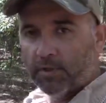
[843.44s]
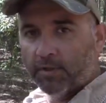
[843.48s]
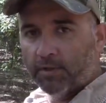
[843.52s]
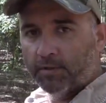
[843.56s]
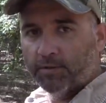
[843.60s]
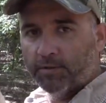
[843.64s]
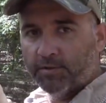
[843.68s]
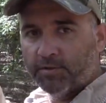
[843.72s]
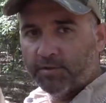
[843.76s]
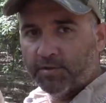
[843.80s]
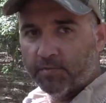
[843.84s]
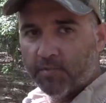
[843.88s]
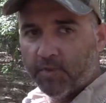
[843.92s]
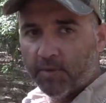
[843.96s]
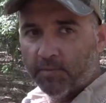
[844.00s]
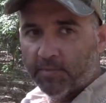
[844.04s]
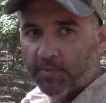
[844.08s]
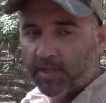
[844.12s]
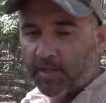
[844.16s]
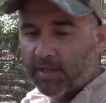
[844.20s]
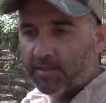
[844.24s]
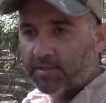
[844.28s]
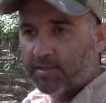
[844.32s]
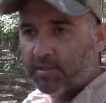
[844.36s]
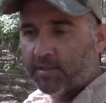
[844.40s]
do some
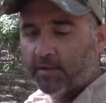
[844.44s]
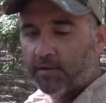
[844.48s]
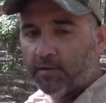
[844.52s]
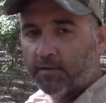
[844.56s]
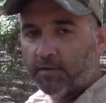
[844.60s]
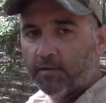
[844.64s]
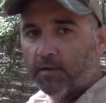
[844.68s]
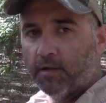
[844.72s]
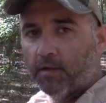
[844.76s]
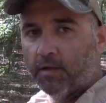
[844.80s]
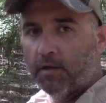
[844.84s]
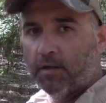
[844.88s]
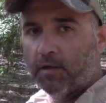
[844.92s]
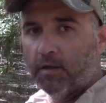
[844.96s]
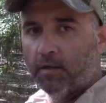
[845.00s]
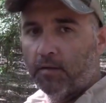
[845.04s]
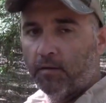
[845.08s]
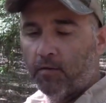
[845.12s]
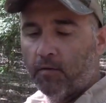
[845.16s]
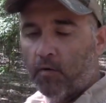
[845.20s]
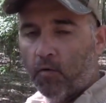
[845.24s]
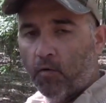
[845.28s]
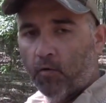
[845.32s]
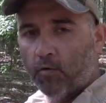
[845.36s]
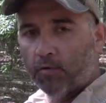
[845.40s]
updates here
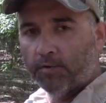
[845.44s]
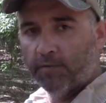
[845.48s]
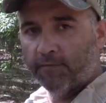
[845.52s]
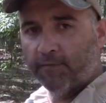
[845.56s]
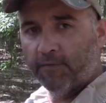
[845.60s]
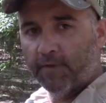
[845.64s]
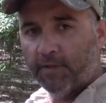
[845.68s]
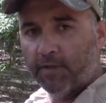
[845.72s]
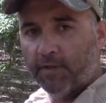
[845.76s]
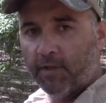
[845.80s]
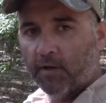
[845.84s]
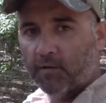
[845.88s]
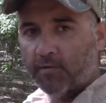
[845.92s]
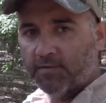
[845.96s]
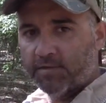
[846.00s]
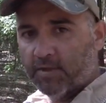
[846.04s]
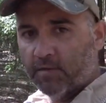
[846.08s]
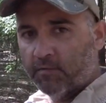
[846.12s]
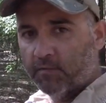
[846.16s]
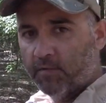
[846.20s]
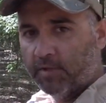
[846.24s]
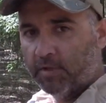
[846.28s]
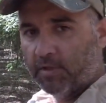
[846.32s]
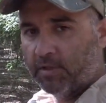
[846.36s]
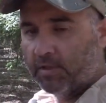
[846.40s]
on the videos that
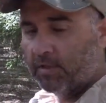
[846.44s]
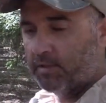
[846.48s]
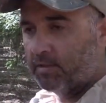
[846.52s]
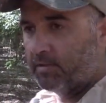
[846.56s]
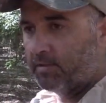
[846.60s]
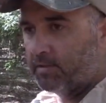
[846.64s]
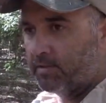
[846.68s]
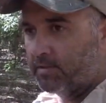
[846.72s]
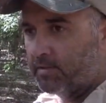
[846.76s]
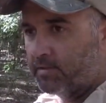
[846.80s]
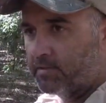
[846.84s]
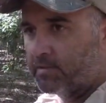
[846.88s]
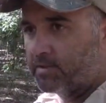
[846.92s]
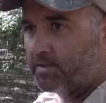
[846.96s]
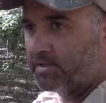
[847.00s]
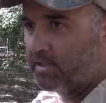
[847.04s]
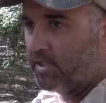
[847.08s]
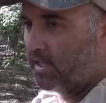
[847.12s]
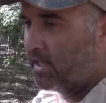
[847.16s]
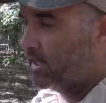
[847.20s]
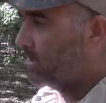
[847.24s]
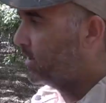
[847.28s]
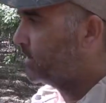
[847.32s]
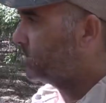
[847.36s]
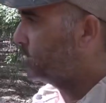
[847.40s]
we get and see
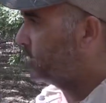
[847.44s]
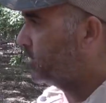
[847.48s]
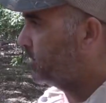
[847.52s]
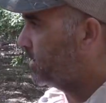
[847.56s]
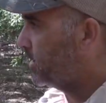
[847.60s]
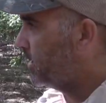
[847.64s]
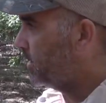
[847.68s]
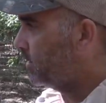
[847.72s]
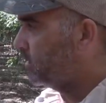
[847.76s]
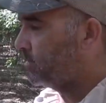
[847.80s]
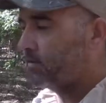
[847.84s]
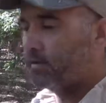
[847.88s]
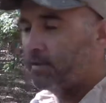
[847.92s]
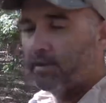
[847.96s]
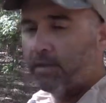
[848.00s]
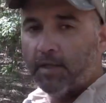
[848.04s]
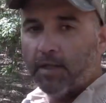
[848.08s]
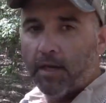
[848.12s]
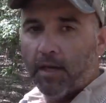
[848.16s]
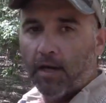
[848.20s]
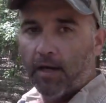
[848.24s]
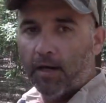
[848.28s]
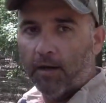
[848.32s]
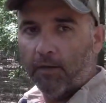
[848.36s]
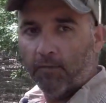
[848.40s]
how they turn out.
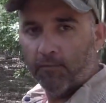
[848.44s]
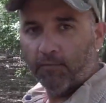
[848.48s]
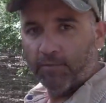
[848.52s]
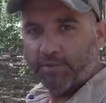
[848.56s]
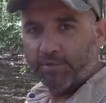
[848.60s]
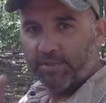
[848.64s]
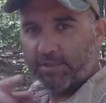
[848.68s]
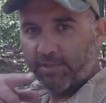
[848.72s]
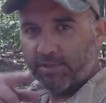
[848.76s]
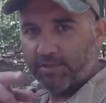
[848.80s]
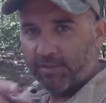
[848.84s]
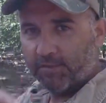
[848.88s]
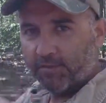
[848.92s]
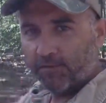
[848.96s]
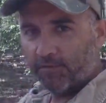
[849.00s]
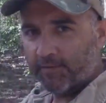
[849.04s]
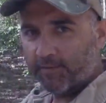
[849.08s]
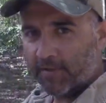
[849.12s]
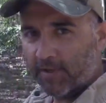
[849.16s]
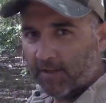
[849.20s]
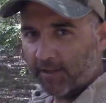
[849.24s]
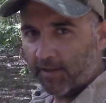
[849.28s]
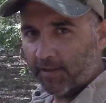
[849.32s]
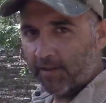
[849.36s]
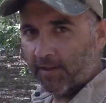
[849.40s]
We'll see you soon.
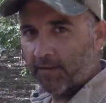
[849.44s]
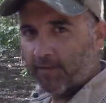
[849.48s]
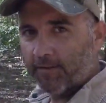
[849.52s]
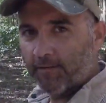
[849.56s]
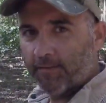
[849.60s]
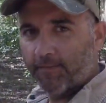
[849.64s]
Thank you.